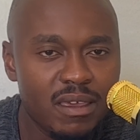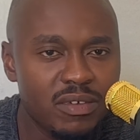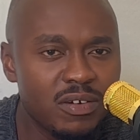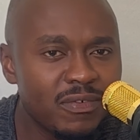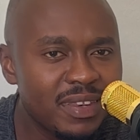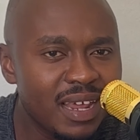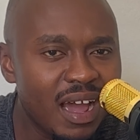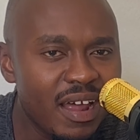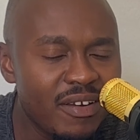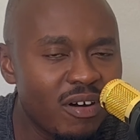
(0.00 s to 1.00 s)
you've
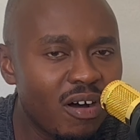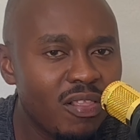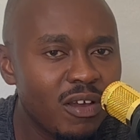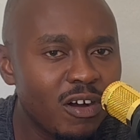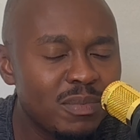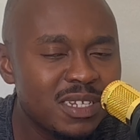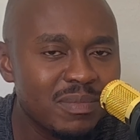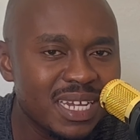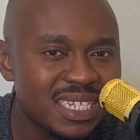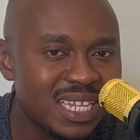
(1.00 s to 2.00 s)
done all the
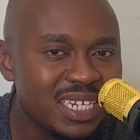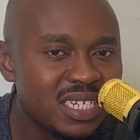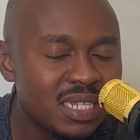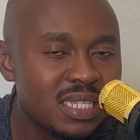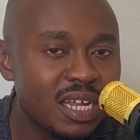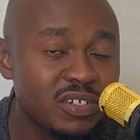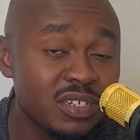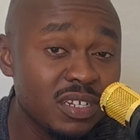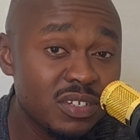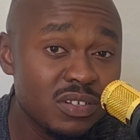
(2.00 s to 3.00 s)
optimizations that you
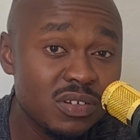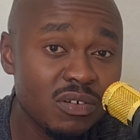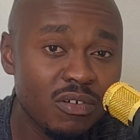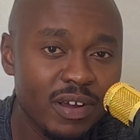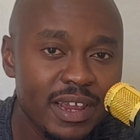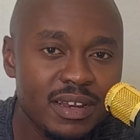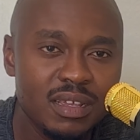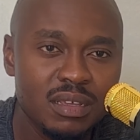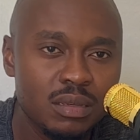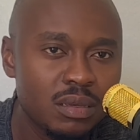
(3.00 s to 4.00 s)
need to do, right?
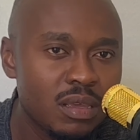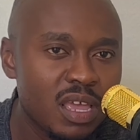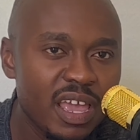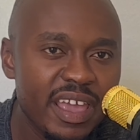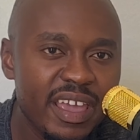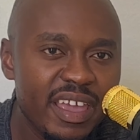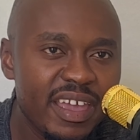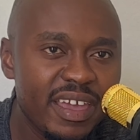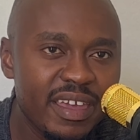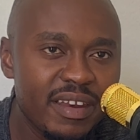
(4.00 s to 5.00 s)

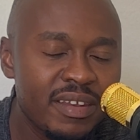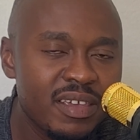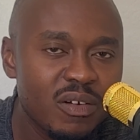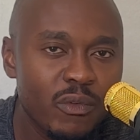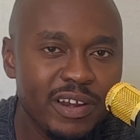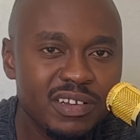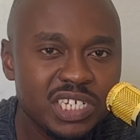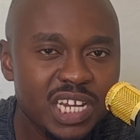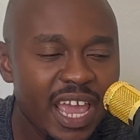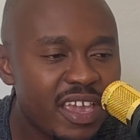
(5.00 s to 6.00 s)
And when you
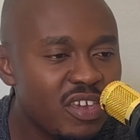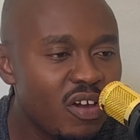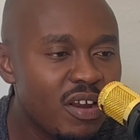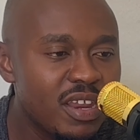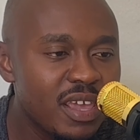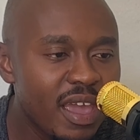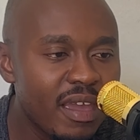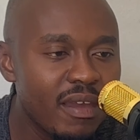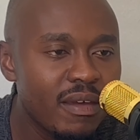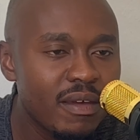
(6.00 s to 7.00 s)
check year on
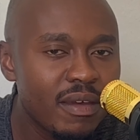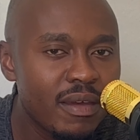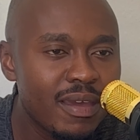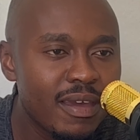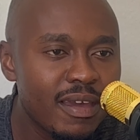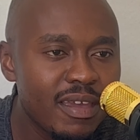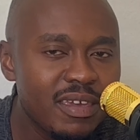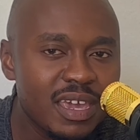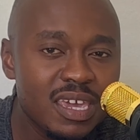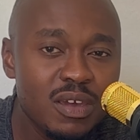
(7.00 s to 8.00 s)
year,
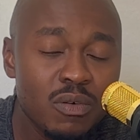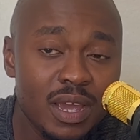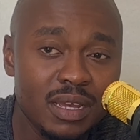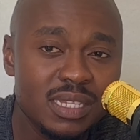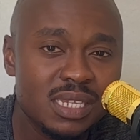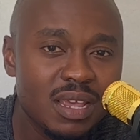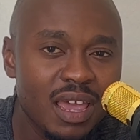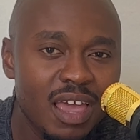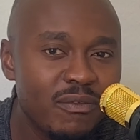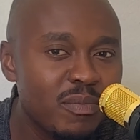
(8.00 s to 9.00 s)
your keywords
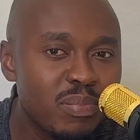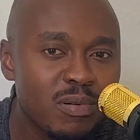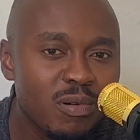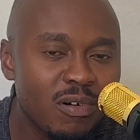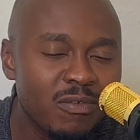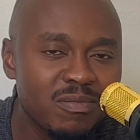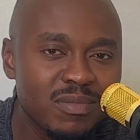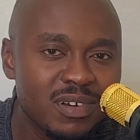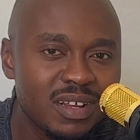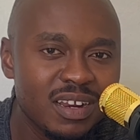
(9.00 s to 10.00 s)
have improved
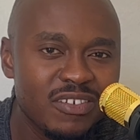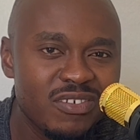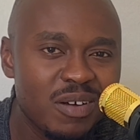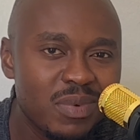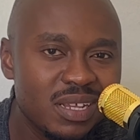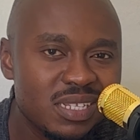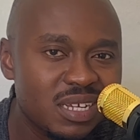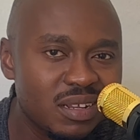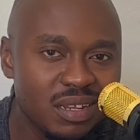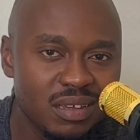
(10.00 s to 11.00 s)

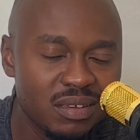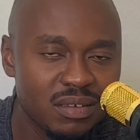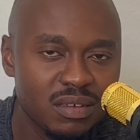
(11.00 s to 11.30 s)
dramatically.